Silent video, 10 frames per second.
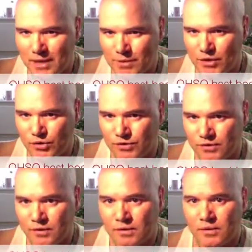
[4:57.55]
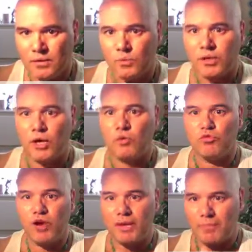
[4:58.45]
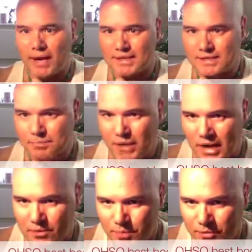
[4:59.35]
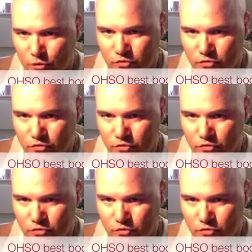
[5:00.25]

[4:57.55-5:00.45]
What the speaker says: We go right back to baby movement patterns,